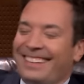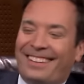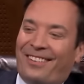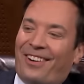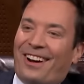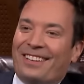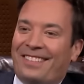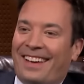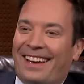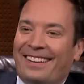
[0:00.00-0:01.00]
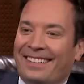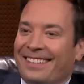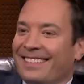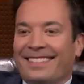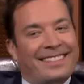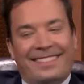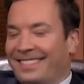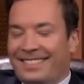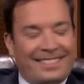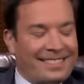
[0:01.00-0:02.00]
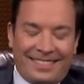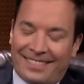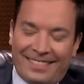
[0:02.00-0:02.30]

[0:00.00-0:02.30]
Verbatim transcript: The worst, man. So, Jimmy,